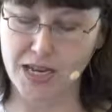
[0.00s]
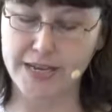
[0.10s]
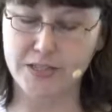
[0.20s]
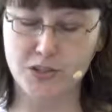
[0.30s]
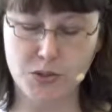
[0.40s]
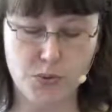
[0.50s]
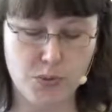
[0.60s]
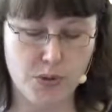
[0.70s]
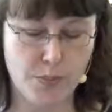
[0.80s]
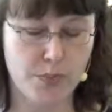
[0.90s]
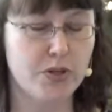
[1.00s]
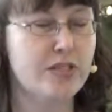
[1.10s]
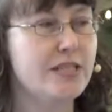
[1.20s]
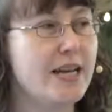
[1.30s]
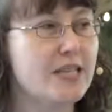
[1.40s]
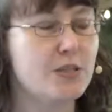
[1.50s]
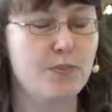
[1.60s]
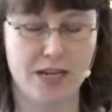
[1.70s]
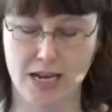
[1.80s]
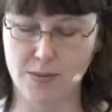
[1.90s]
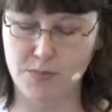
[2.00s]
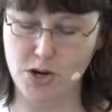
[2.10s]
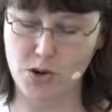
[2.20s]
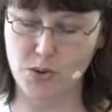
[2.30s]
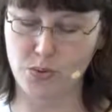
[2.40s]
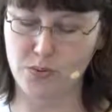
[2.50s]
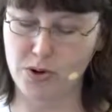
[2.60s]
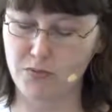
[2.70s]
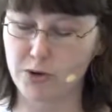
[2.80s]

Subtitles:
and soon Bird's Nest became known